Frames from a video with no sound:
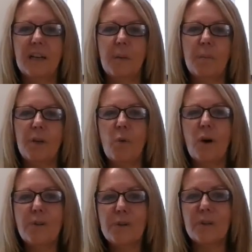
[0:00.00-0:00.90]
But you
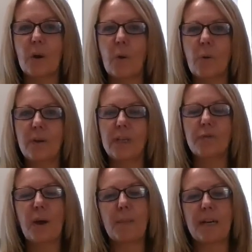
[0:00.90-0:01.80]
also can
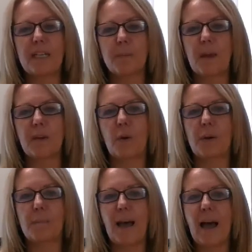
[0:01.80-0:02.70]
reminisce by
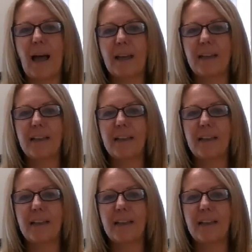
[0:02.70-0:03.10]
going back